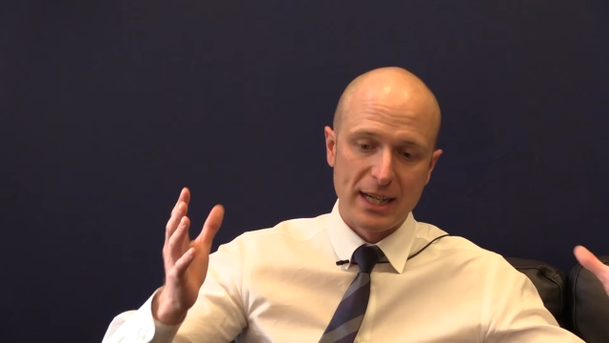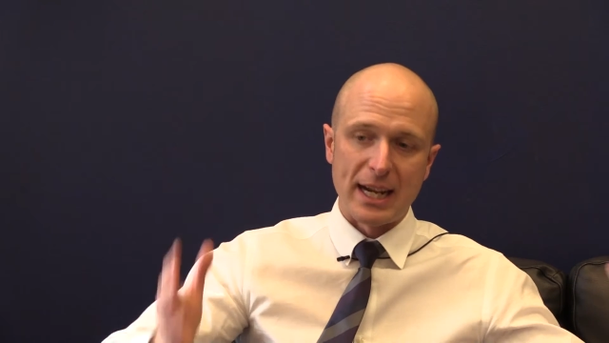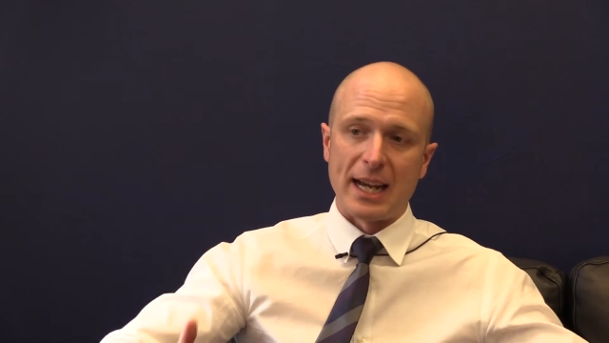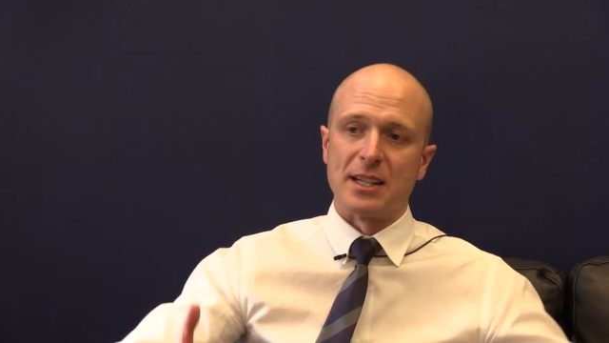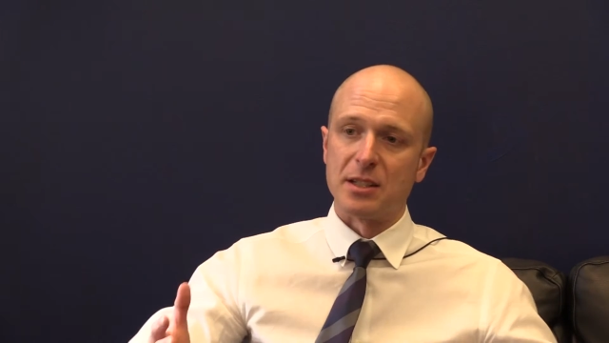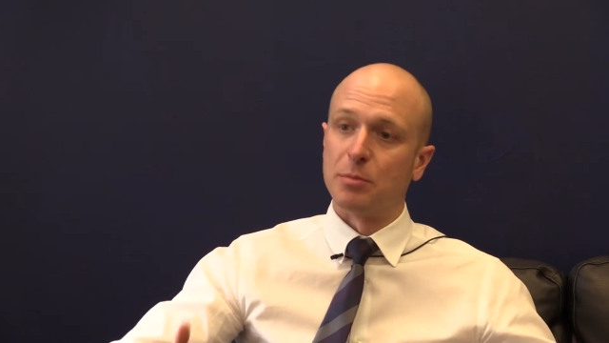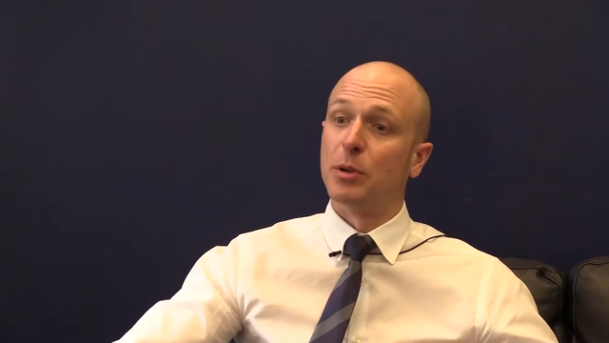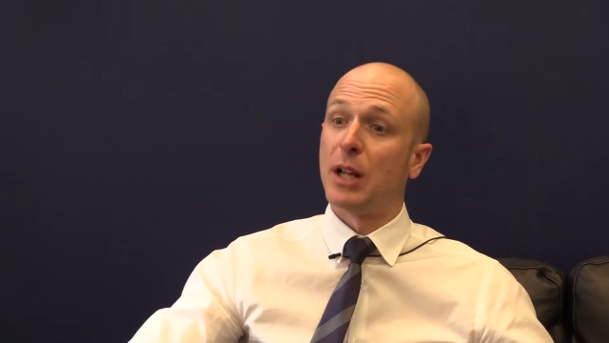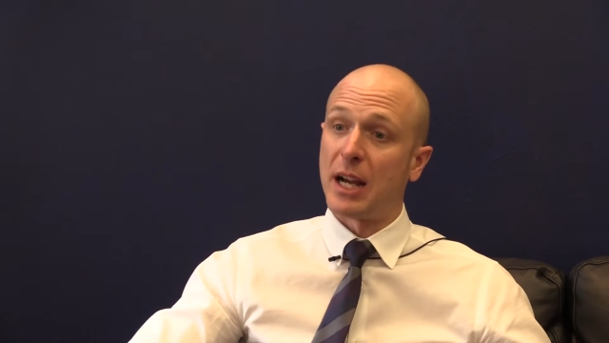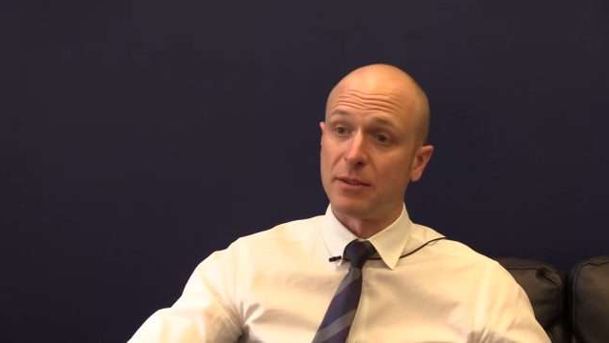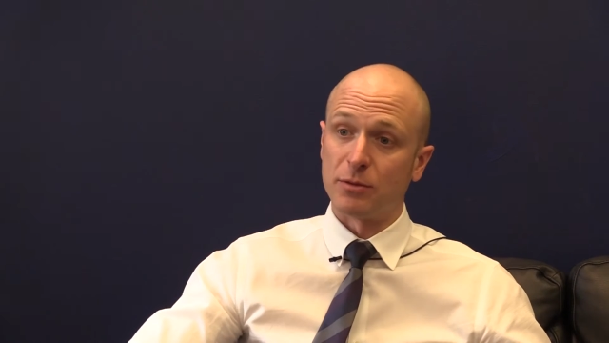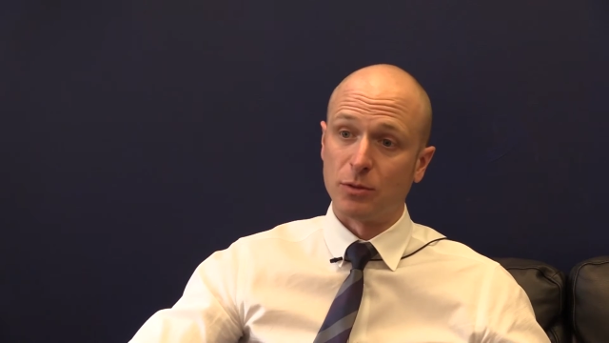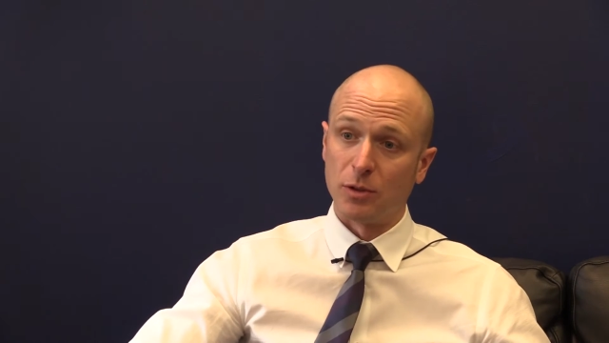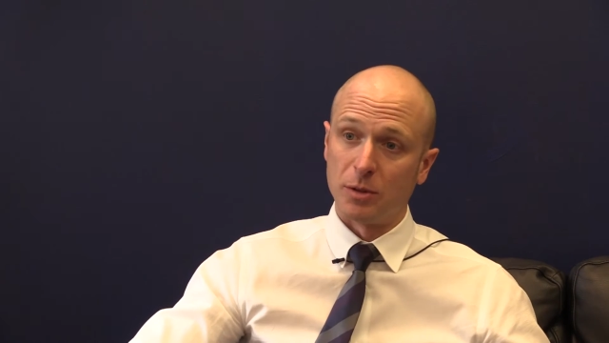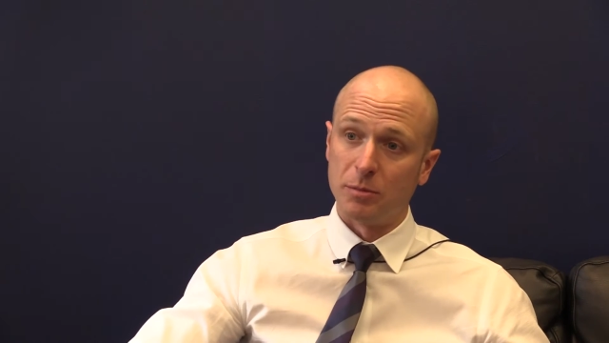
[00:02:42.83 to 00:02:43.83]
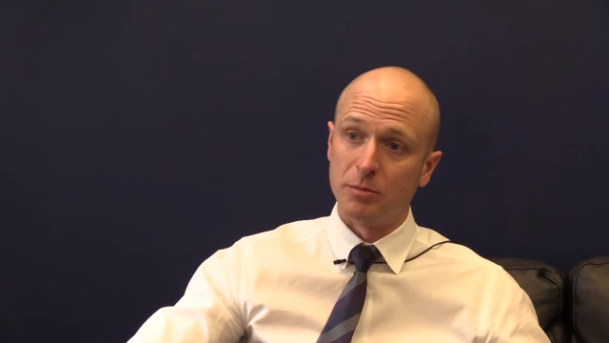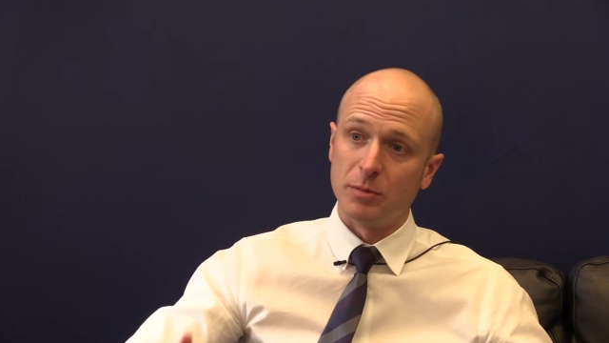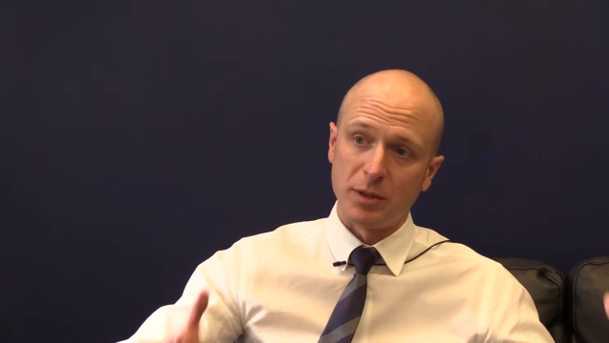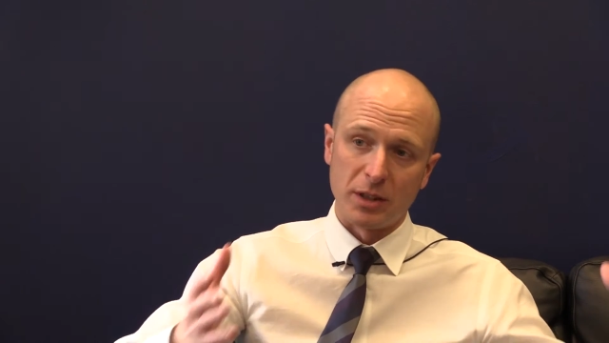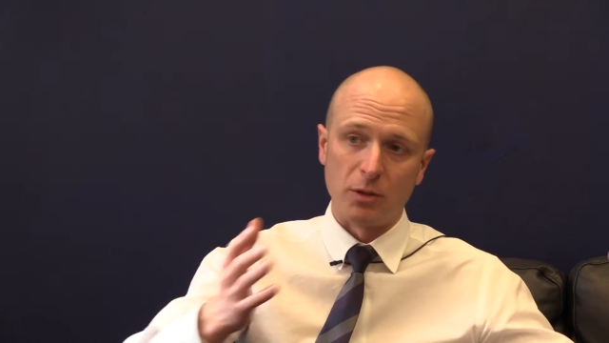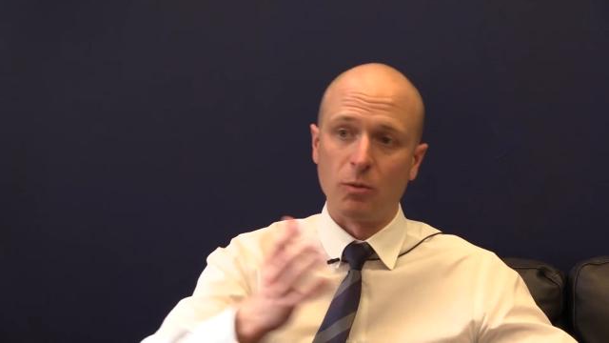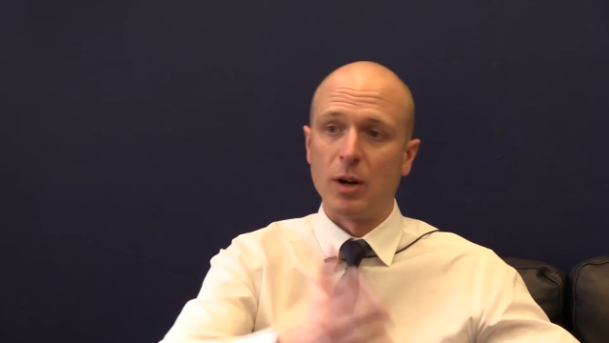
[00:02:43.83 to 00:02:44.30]
as a platform
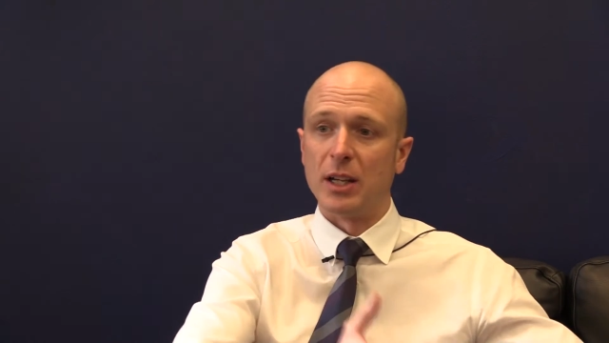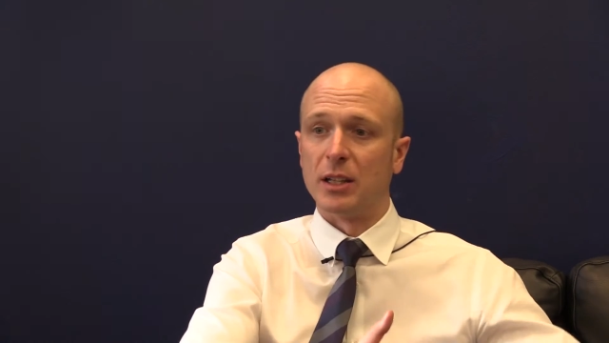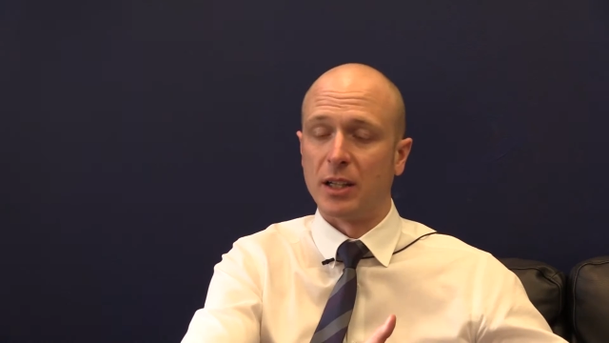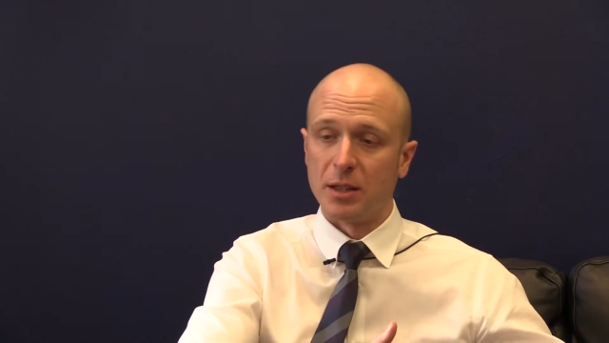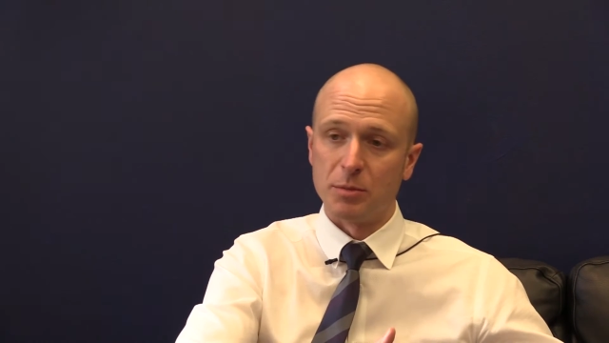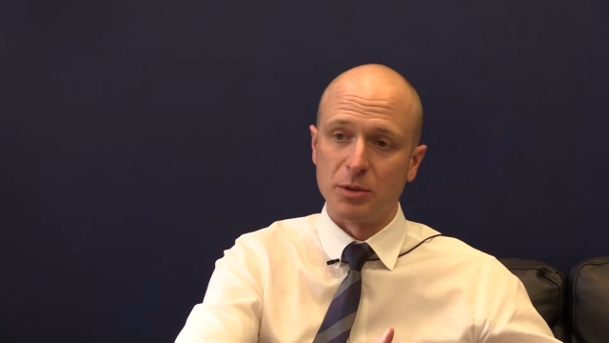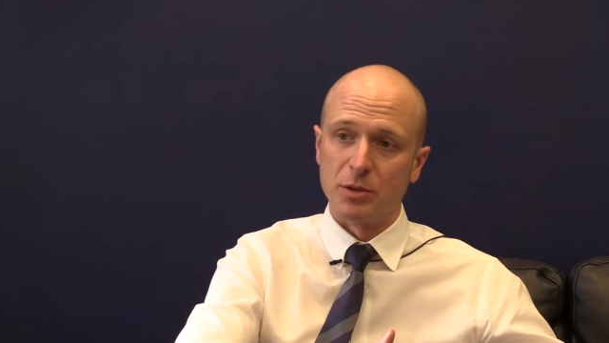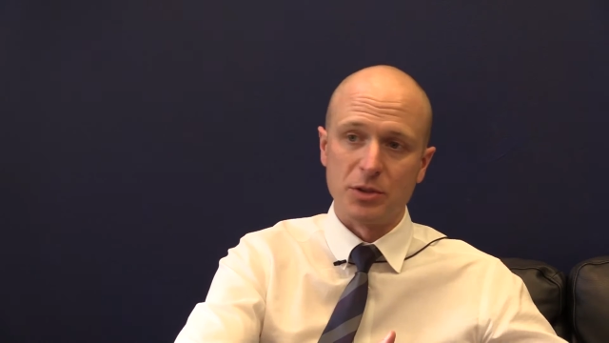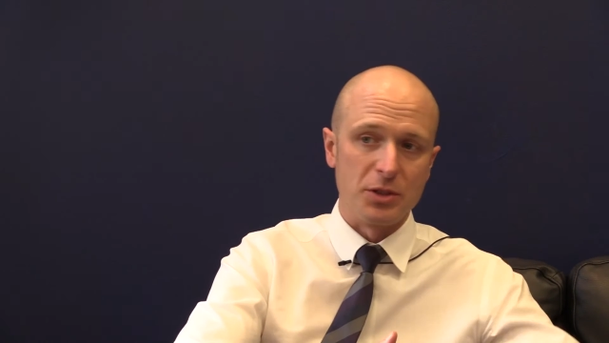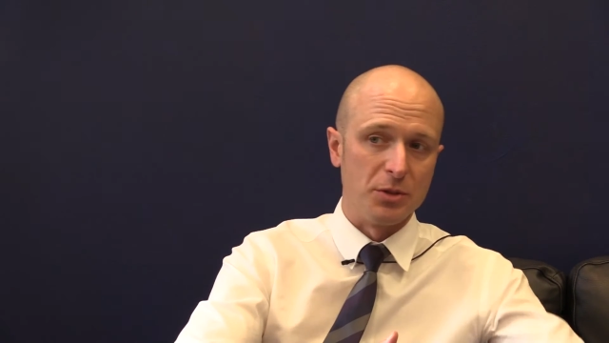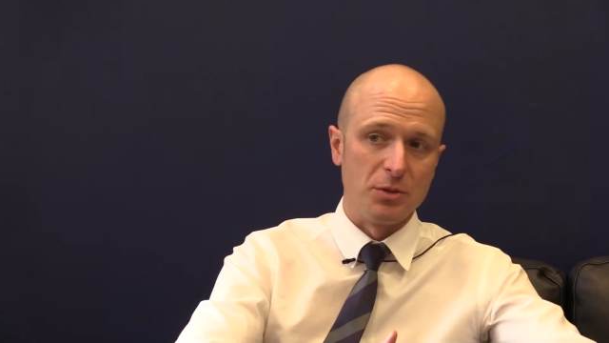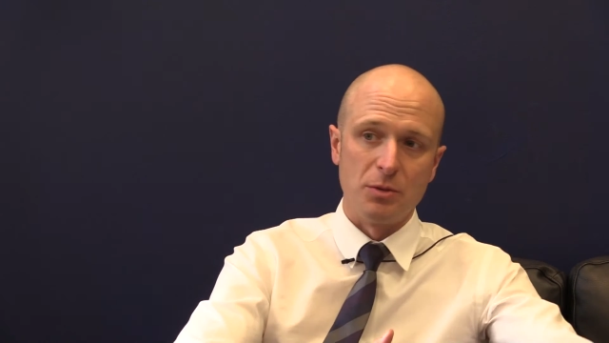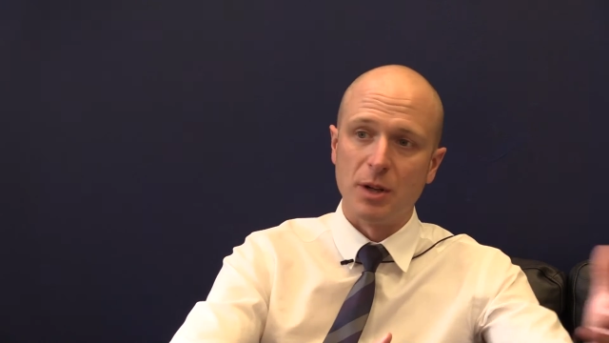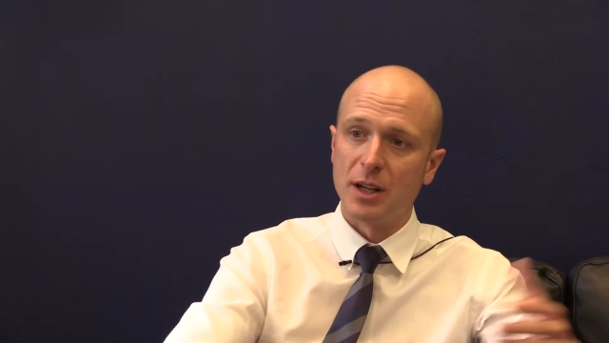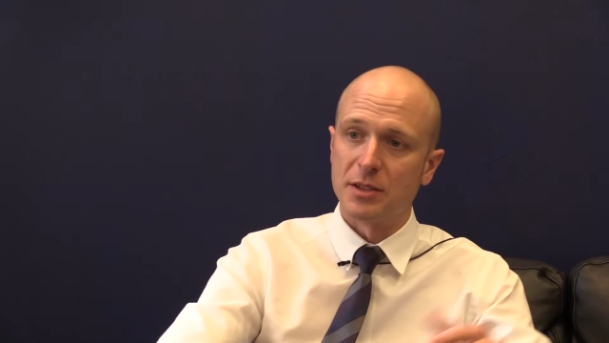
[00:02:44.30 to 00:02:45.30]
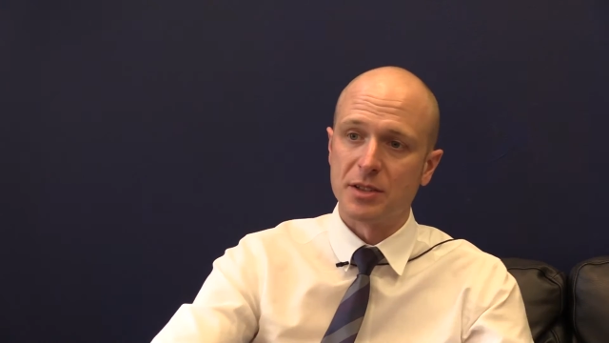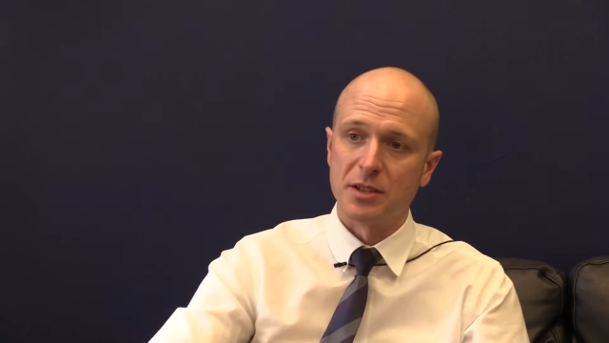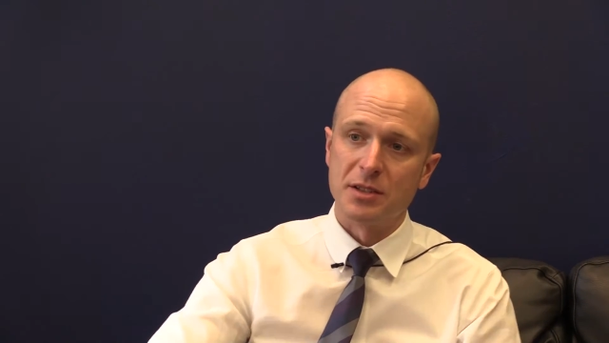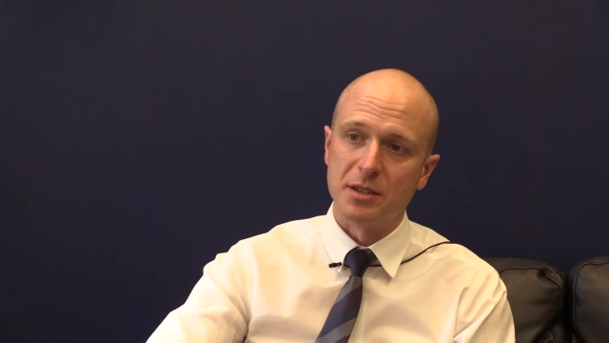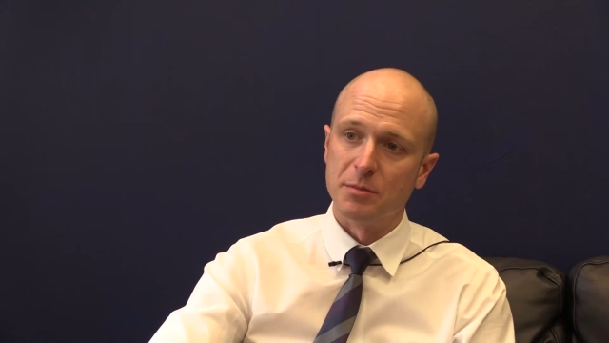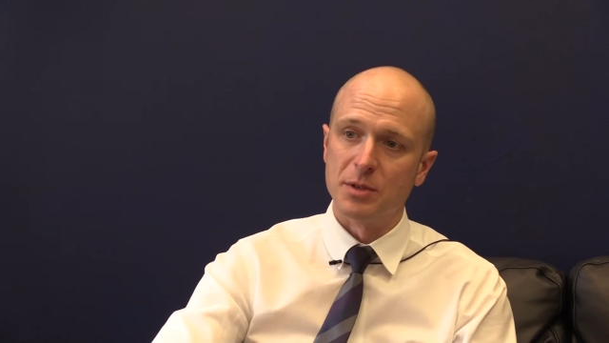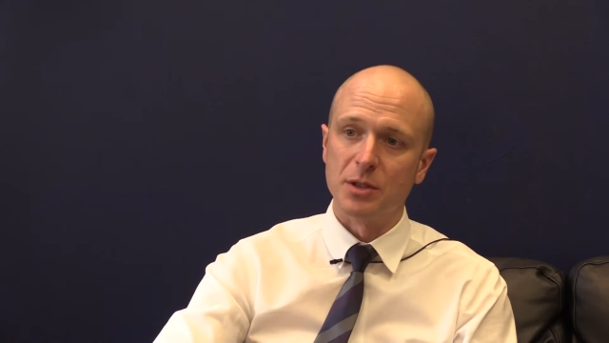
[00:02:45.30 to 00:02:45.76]
and a white label to health
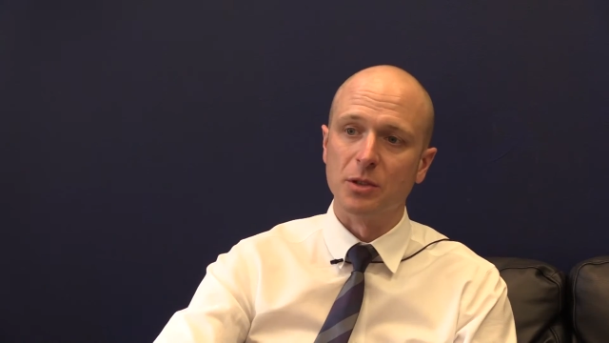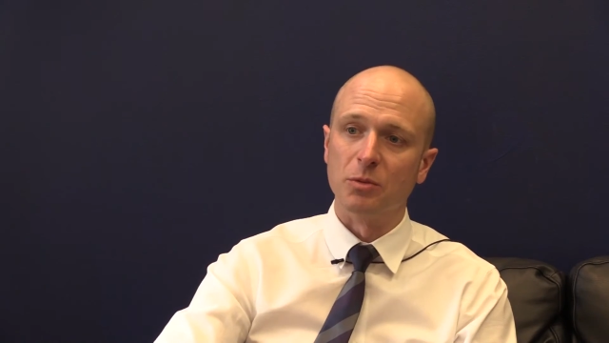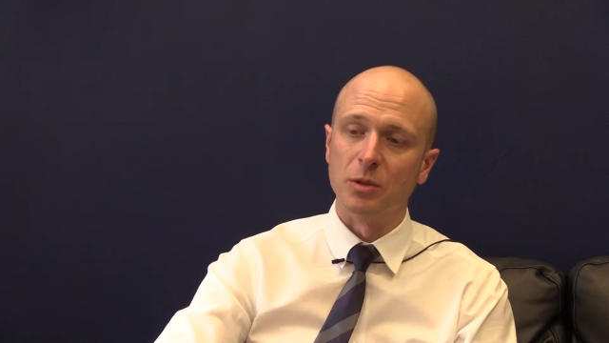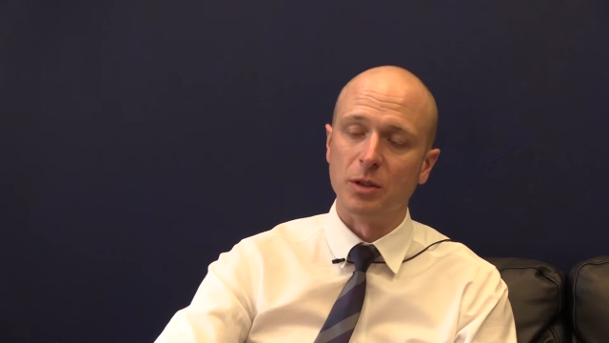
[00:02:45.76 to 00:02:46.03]
systems of the